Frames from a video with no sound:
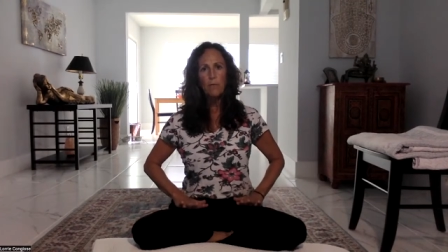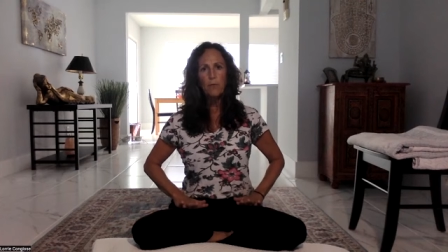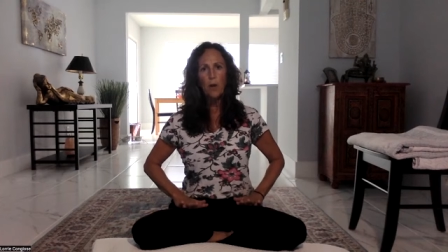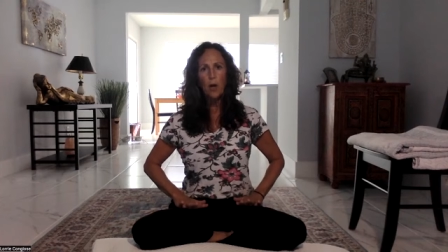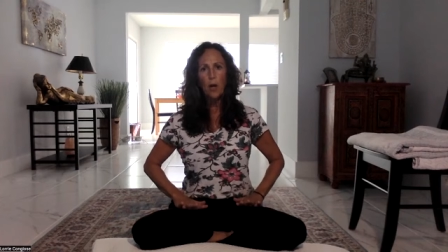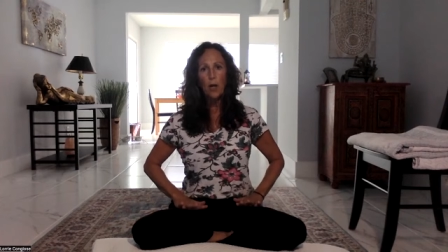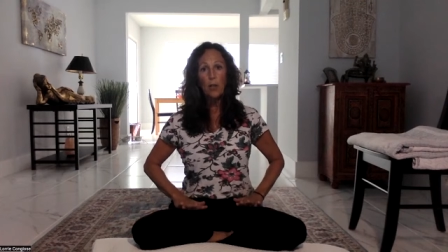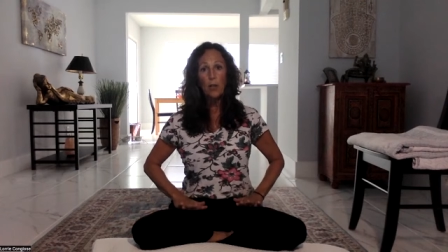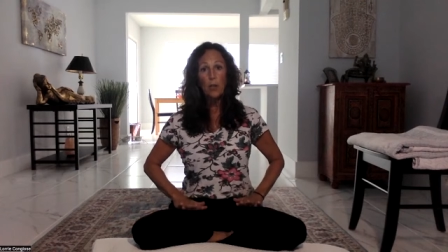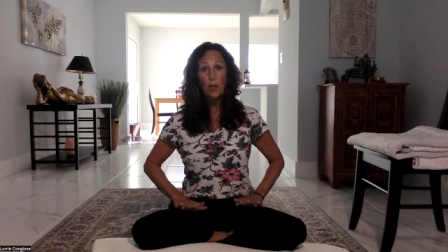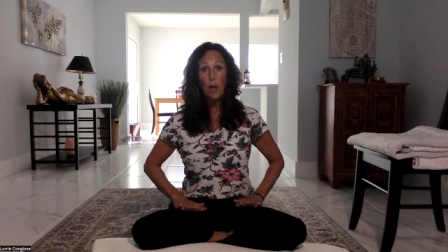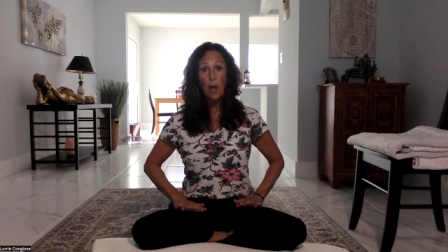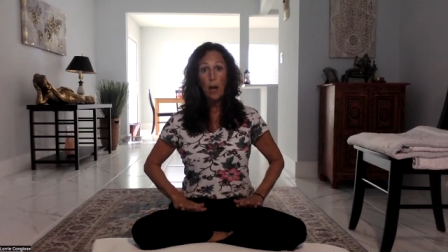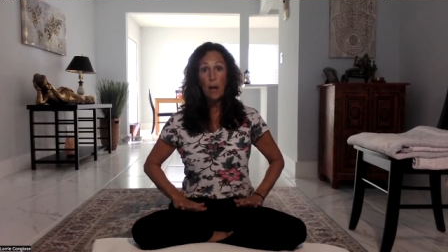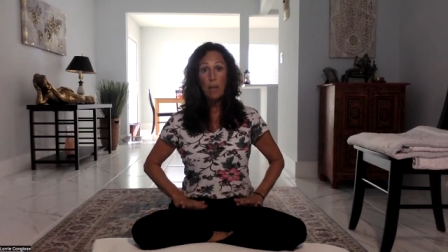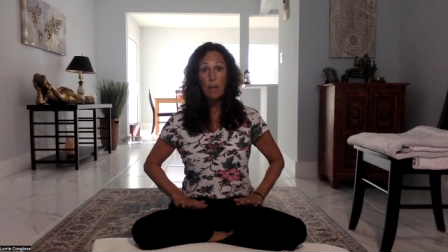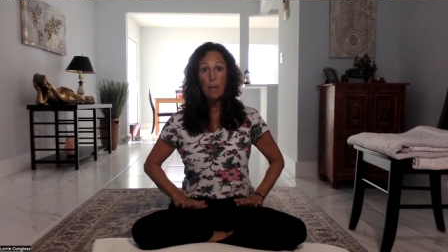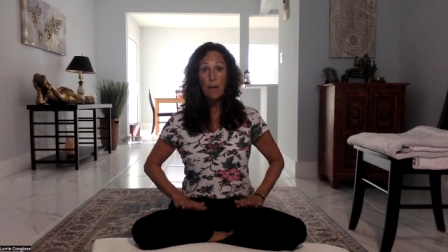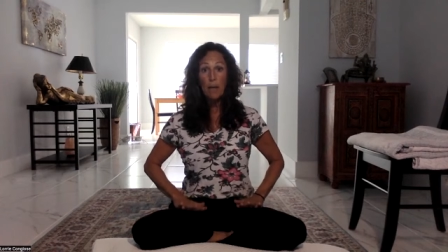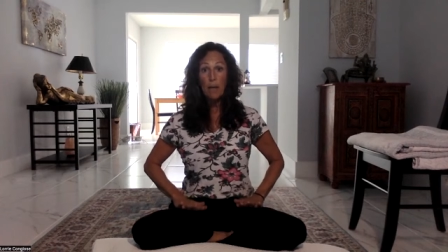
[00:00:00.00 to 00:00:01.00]
on
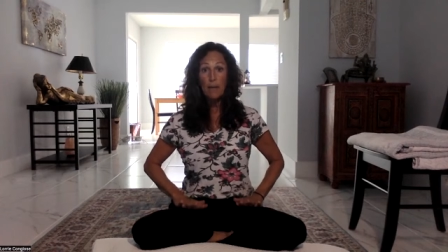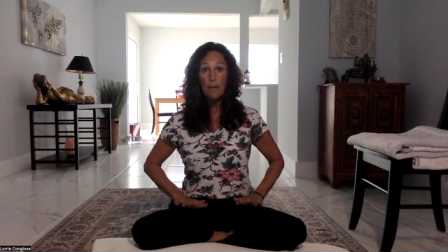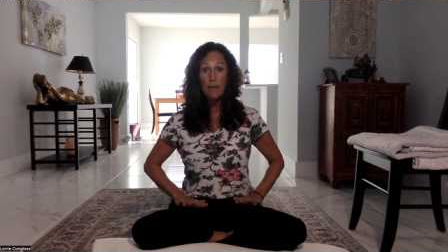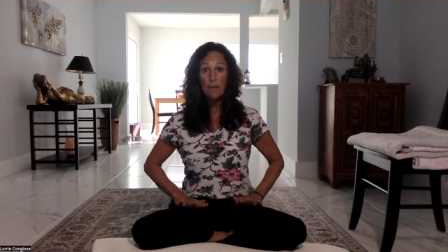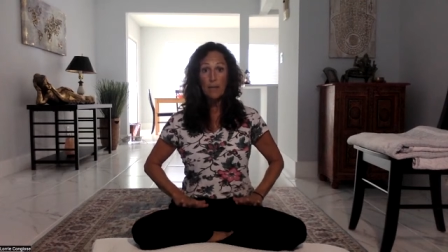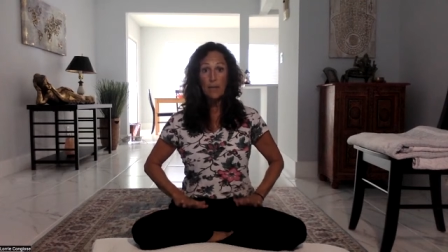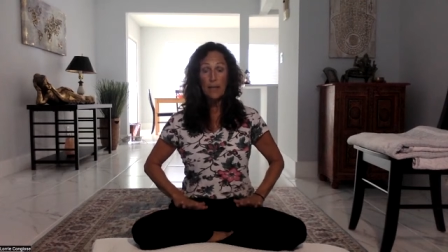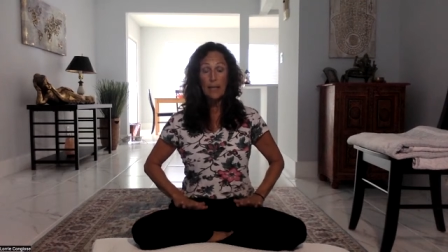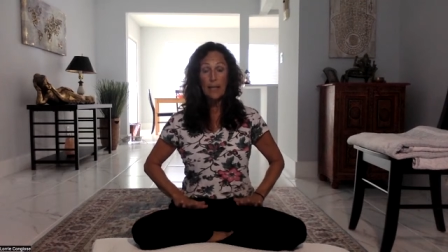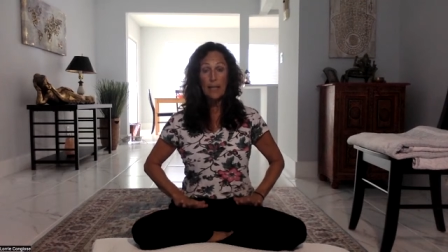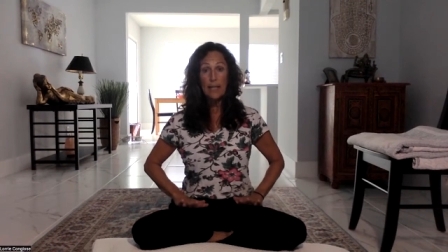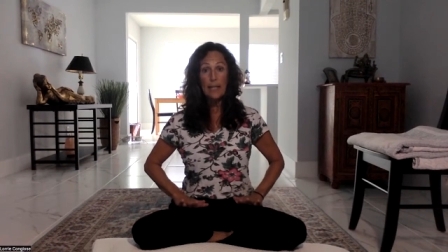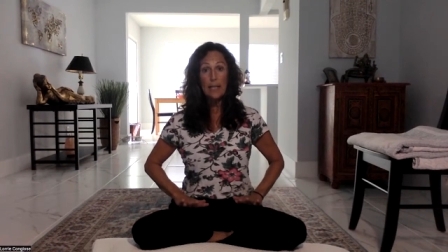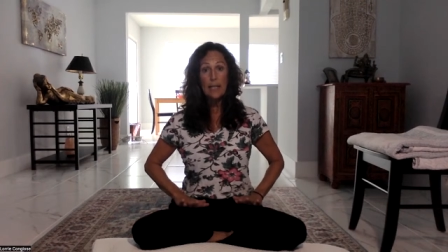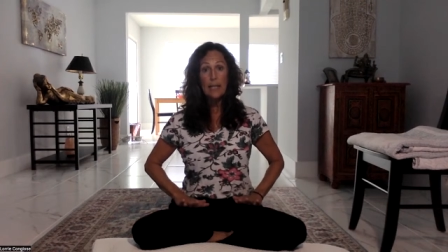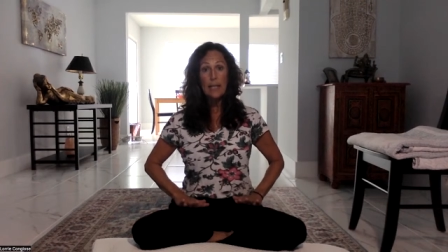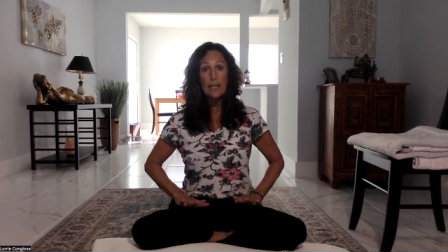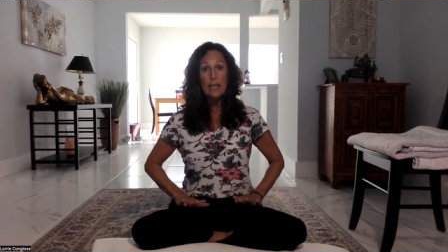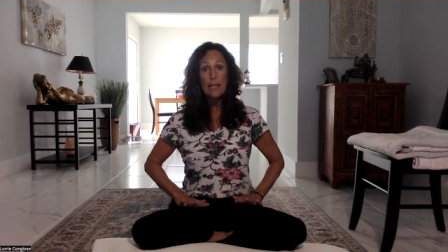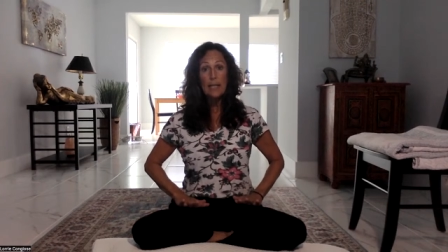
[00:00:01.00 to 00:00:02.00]
top of the
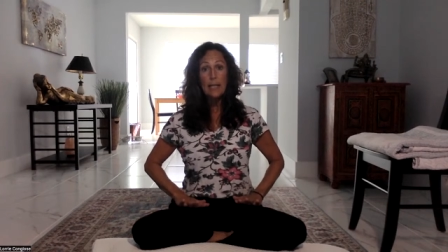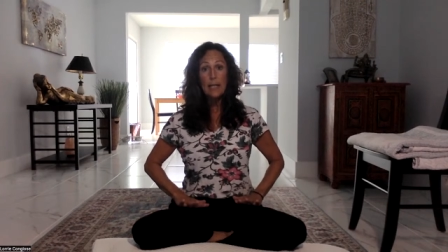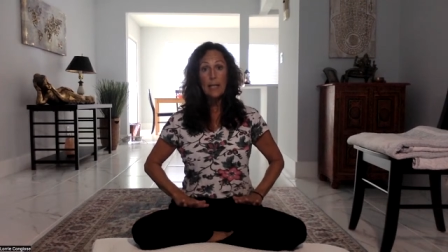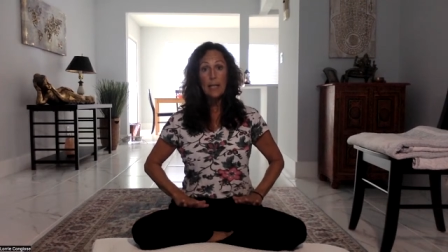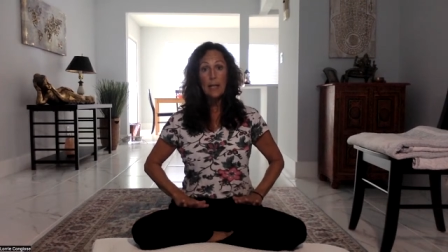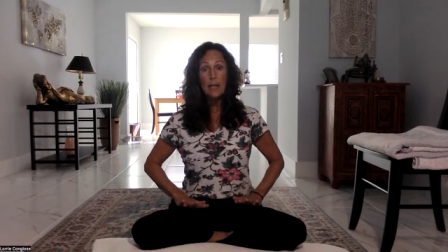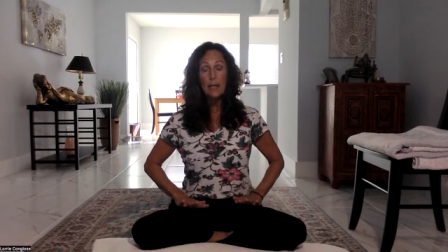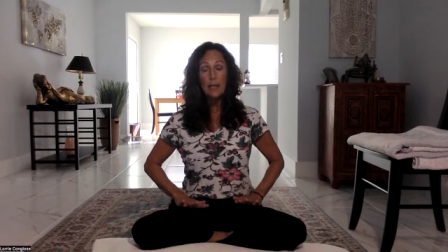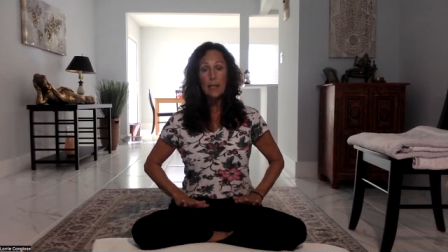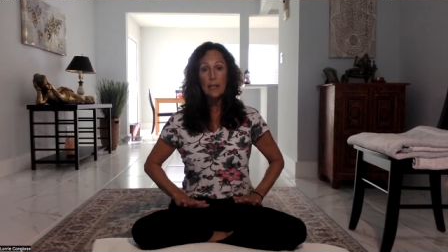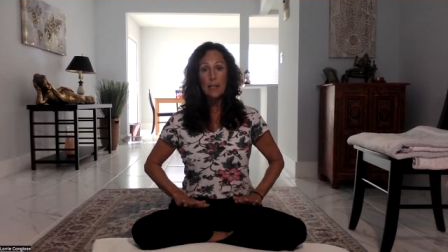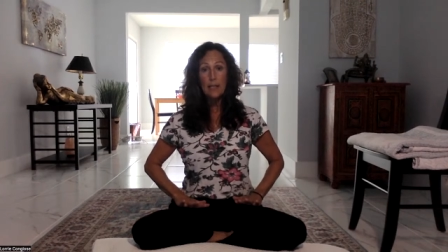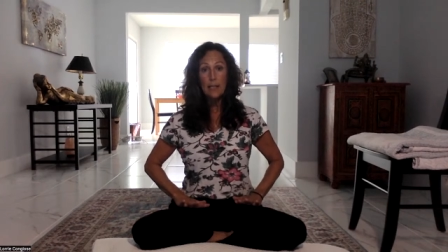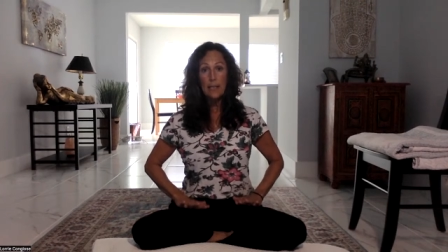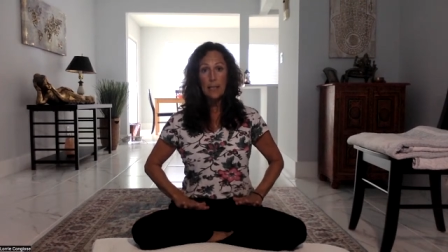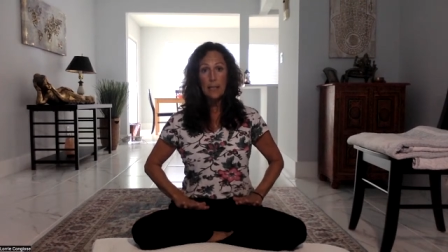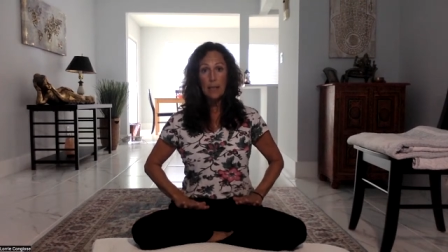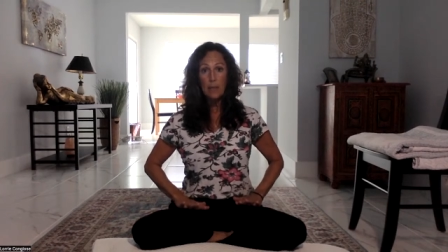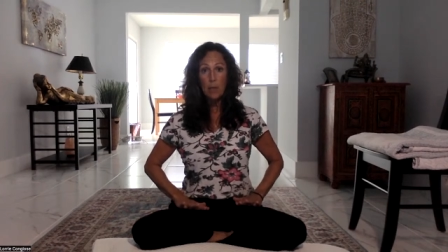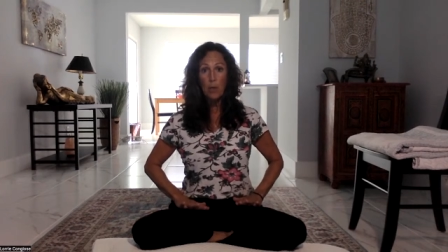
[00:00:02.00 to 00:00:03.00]

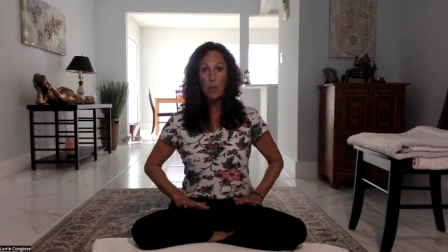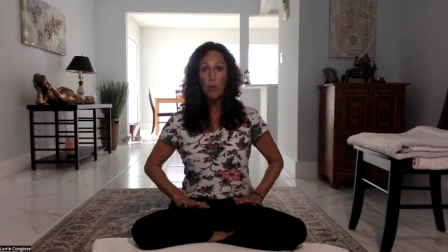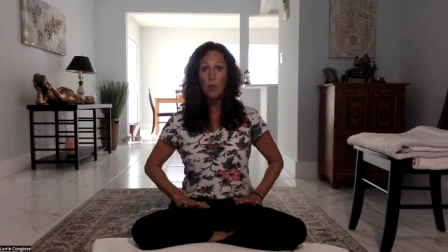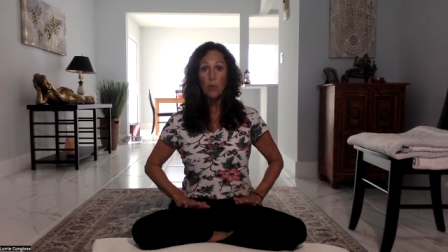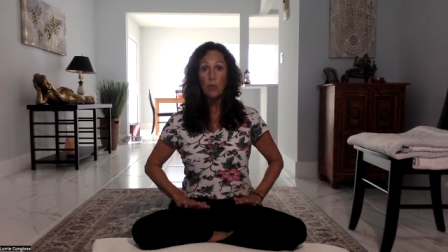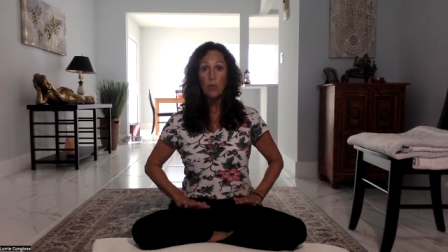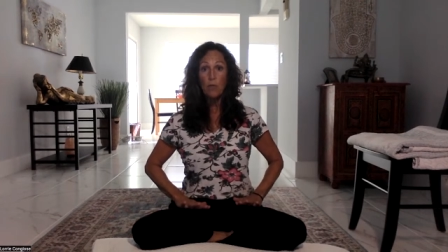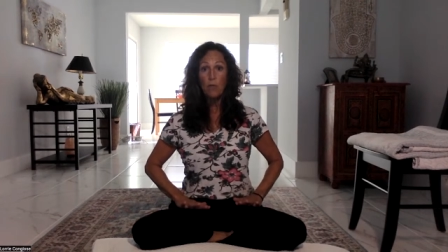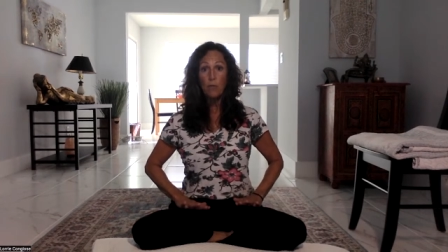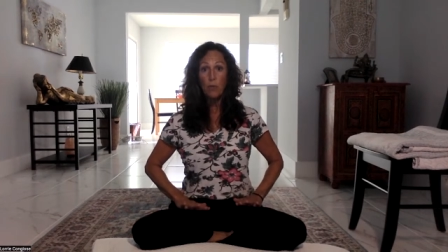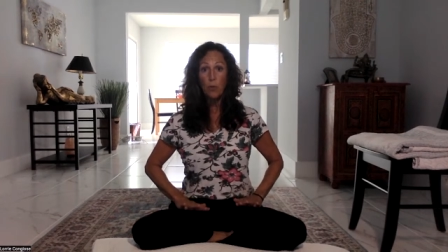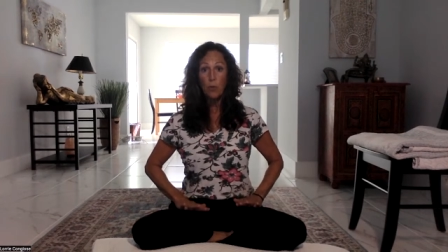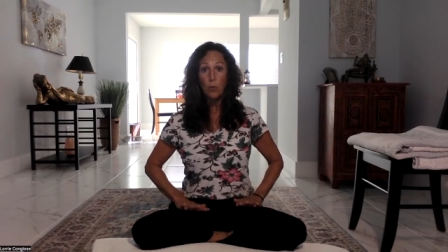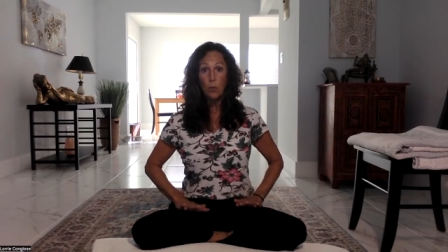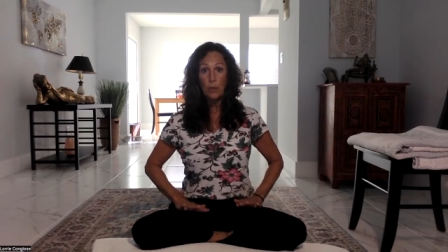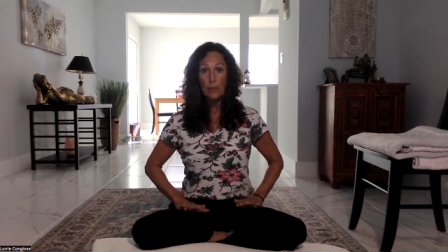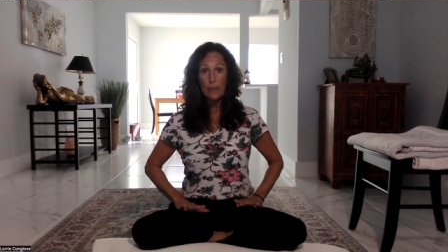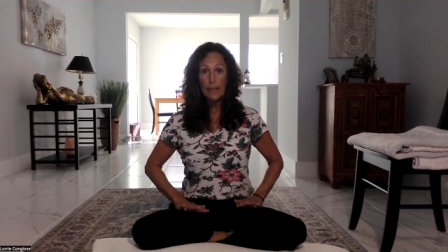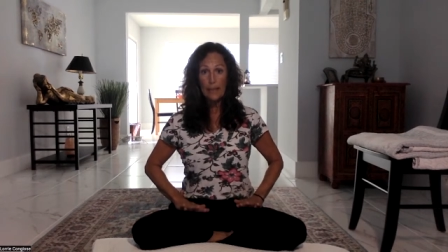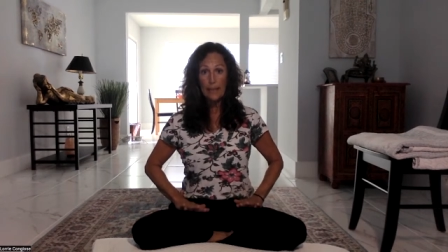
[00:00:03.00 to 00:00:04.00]
sitting bones
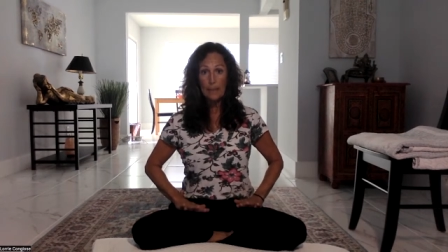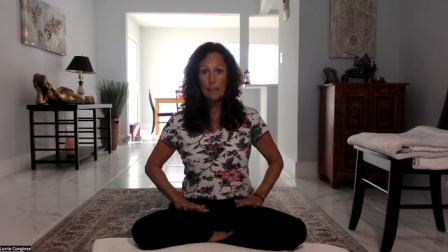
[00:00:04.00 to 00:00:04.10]
fully.